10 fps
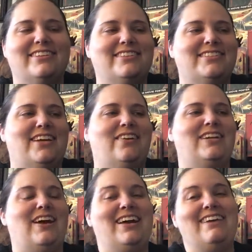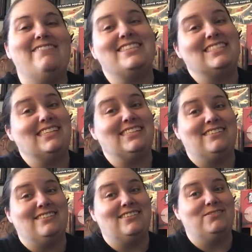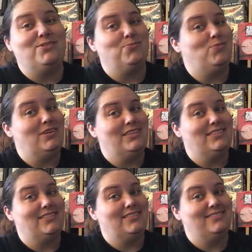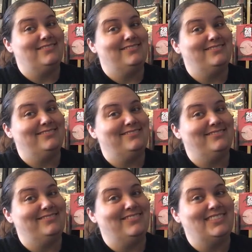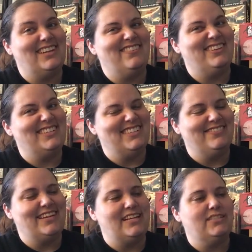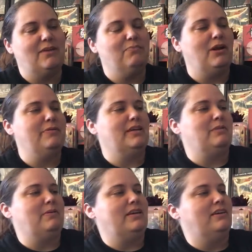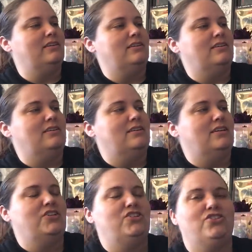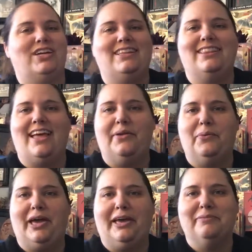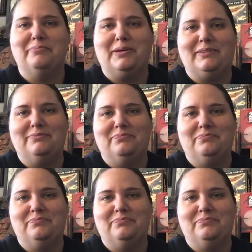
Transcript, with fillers: so now I have this guy's auto twice, which I really don't need, so I'm probably going to be trading that away, but